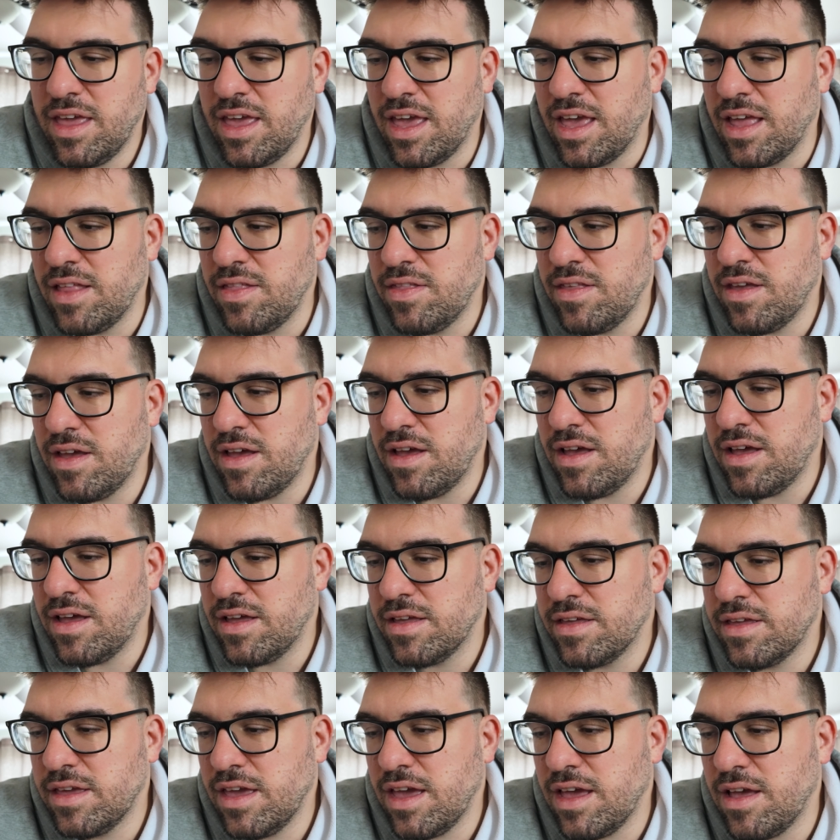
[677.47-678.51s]
And
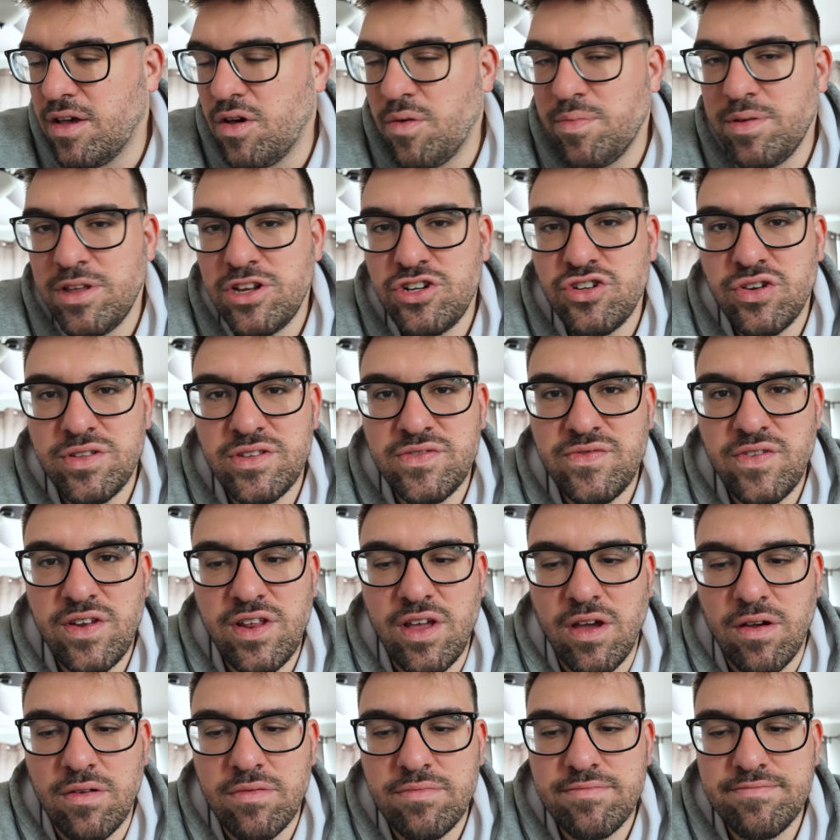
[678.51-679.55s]
yeah, hope you enjoyed this
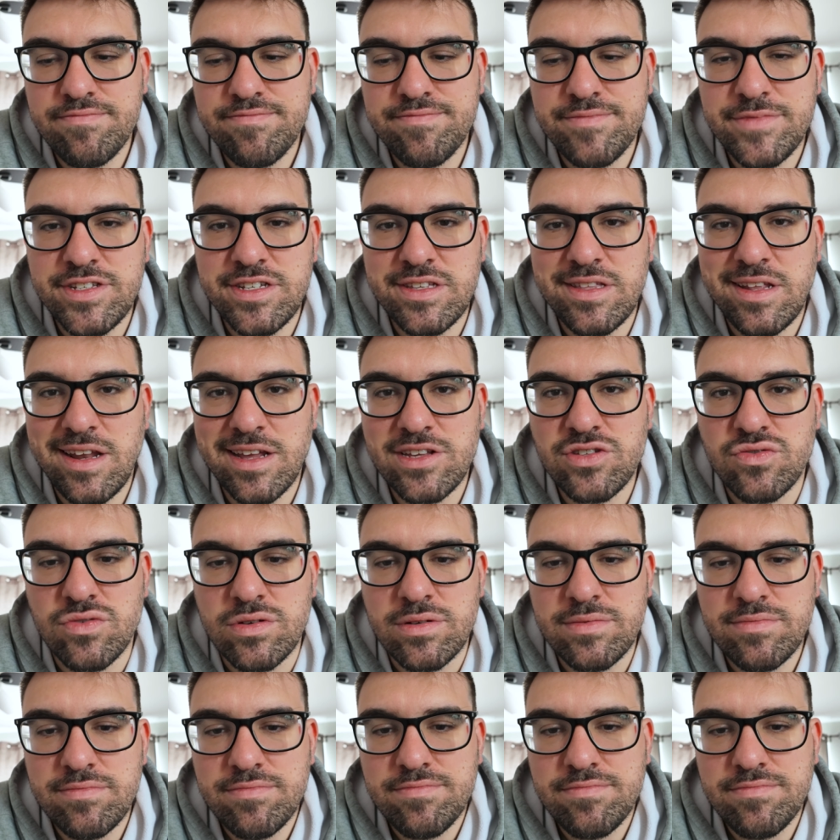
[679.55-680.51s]
video. See you in the next one.